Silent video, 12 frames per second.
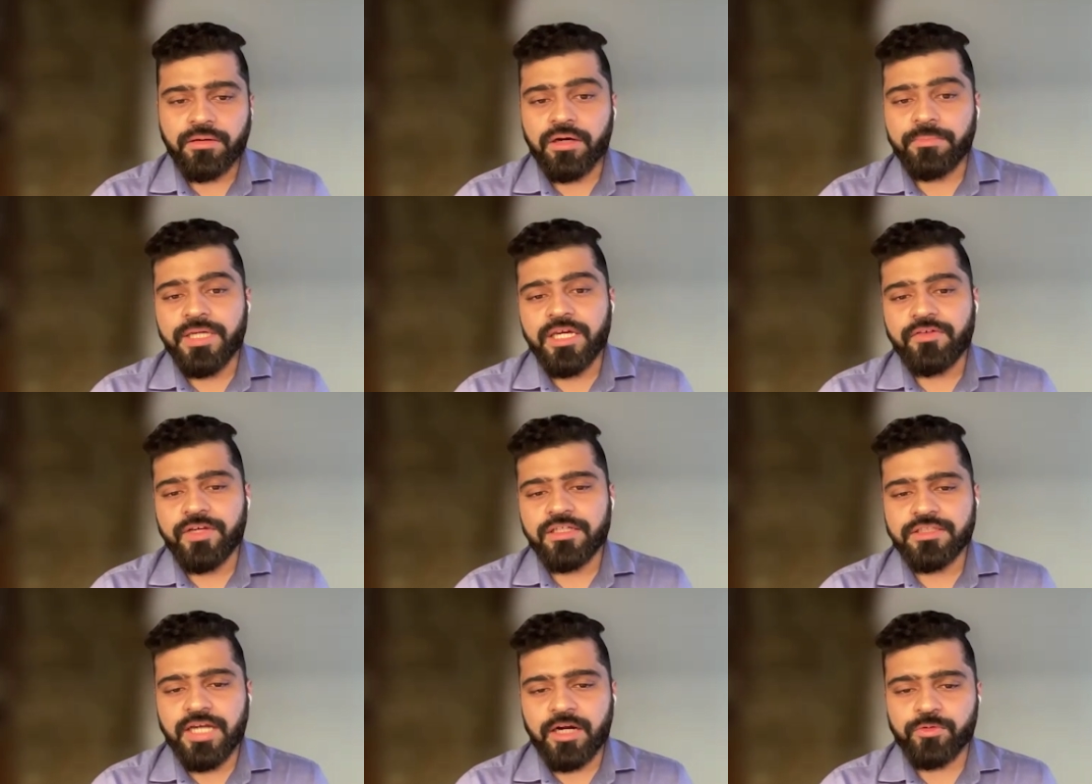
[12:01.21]

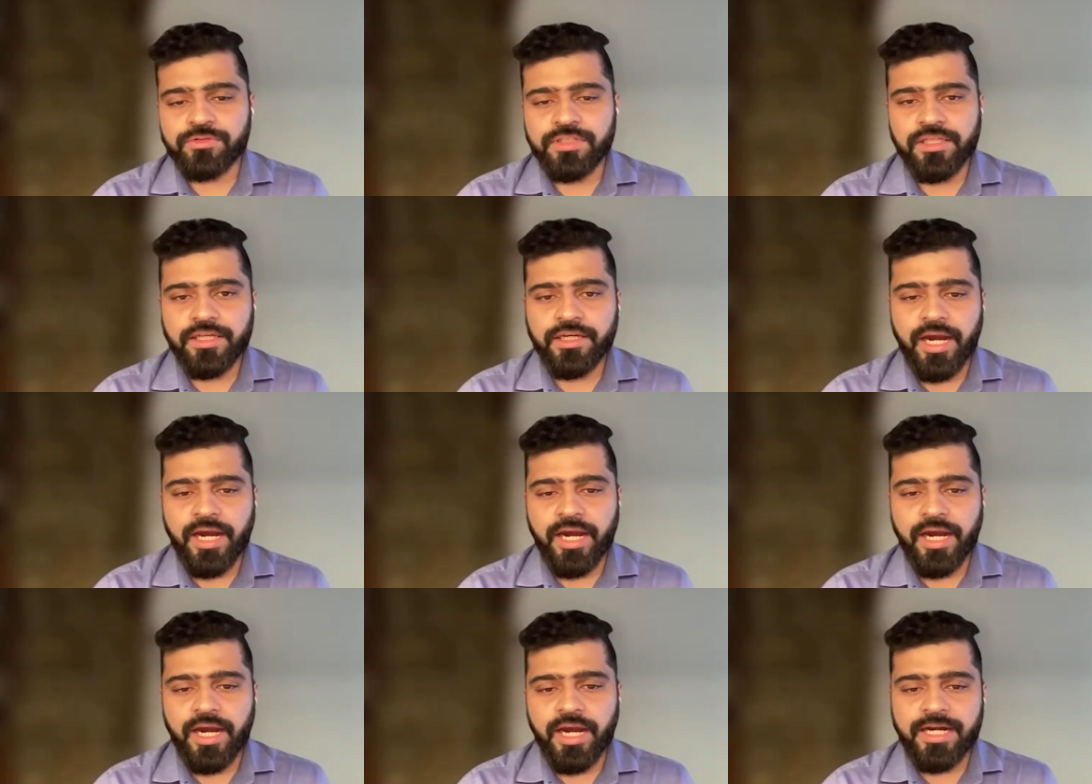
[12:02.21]
Behavioral counseling
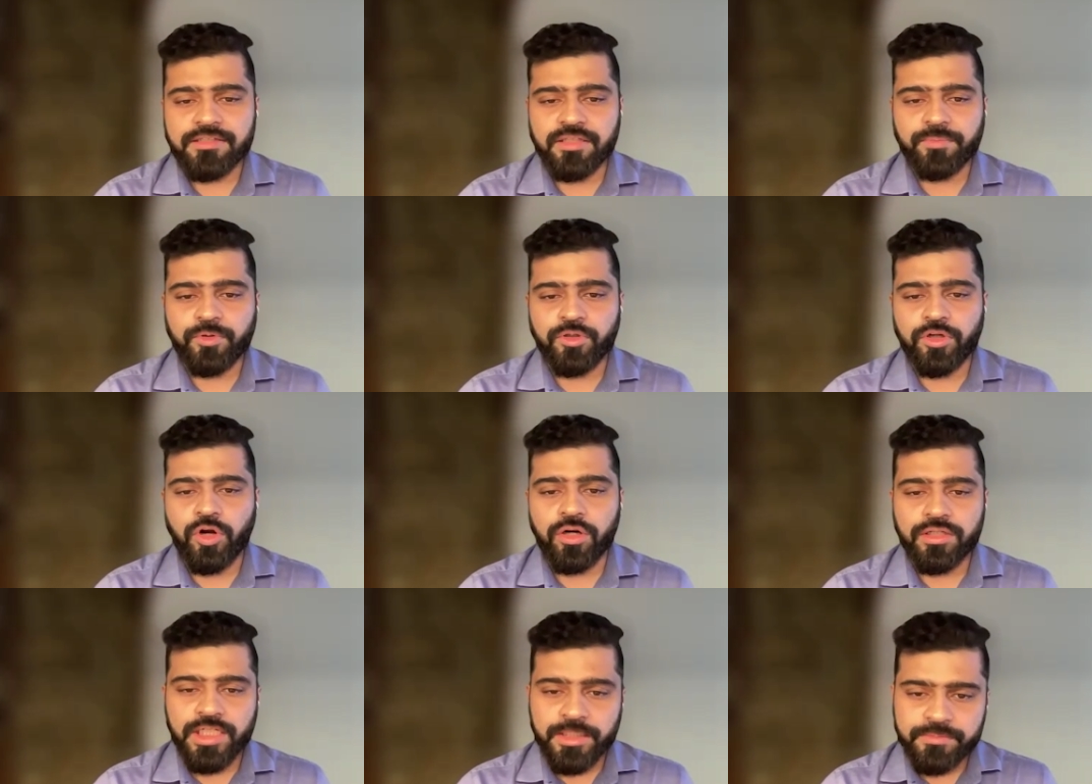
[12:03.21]
and support,
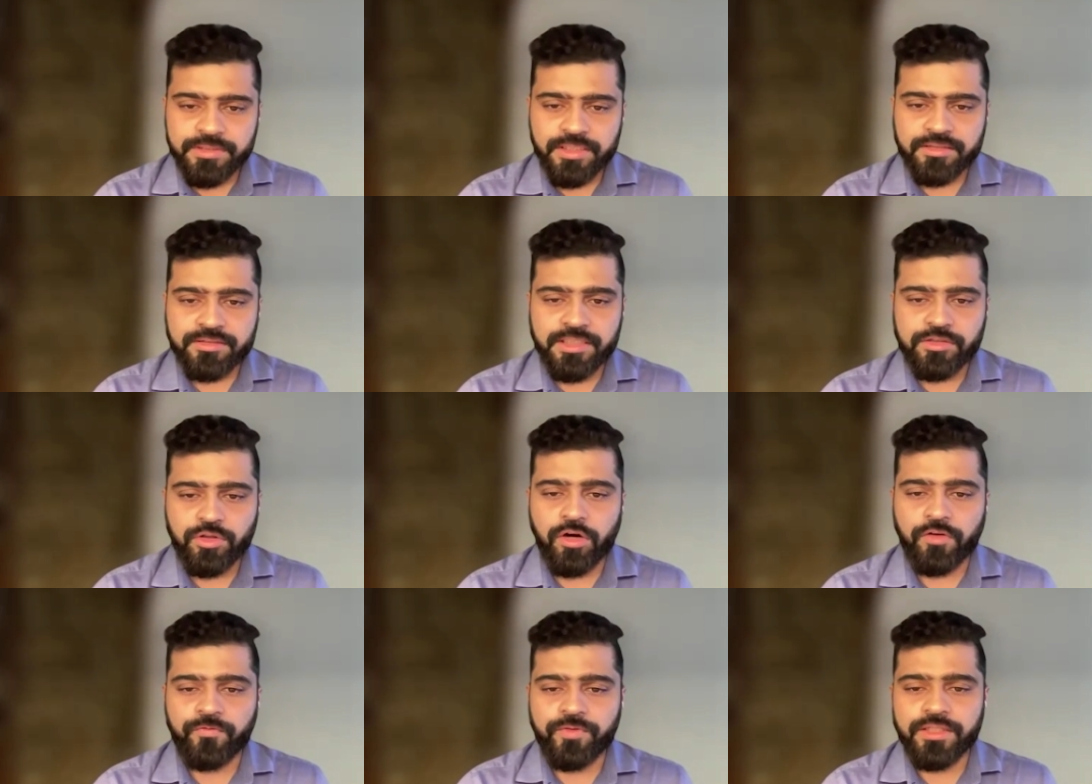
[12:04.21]
long-term success
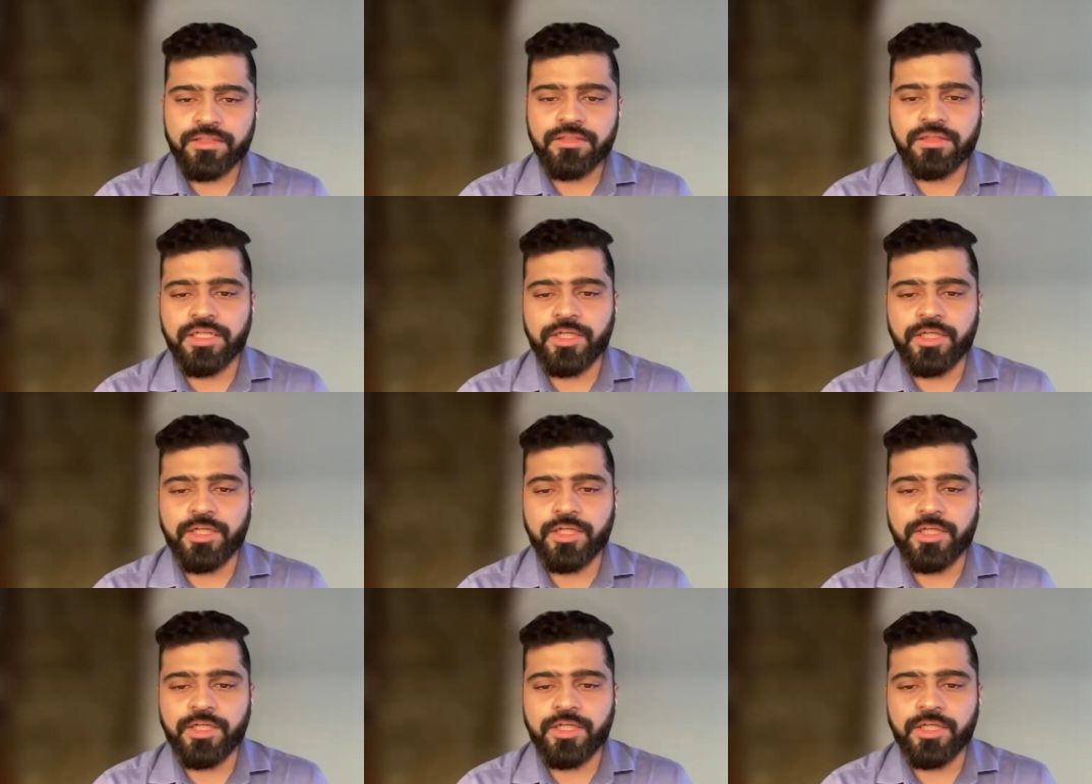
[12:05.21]
often